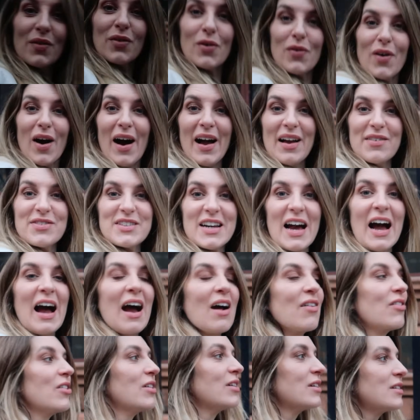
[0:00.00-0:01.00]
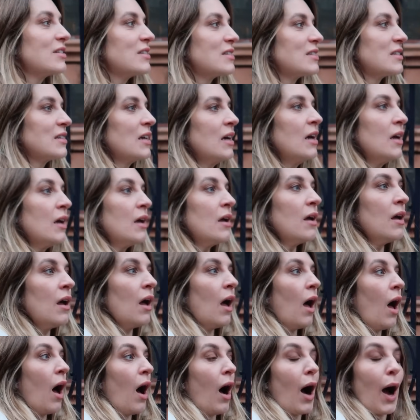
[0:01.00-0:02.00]
We've arrived at Harrods.
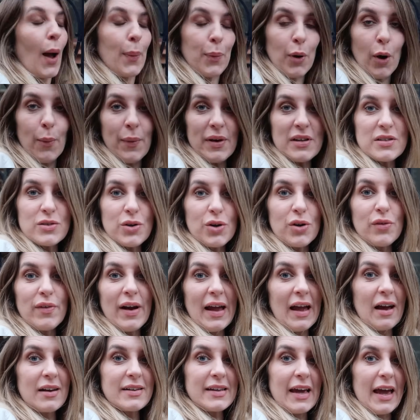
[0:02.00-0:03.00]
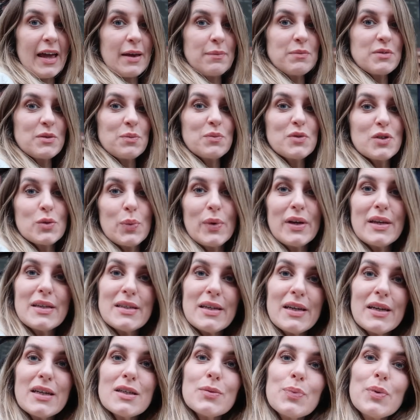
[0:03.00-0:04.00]
I promised Honoré I'd get him some
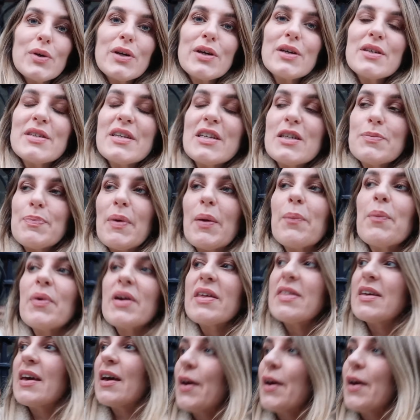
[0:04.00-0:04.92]
sweeties because he's been with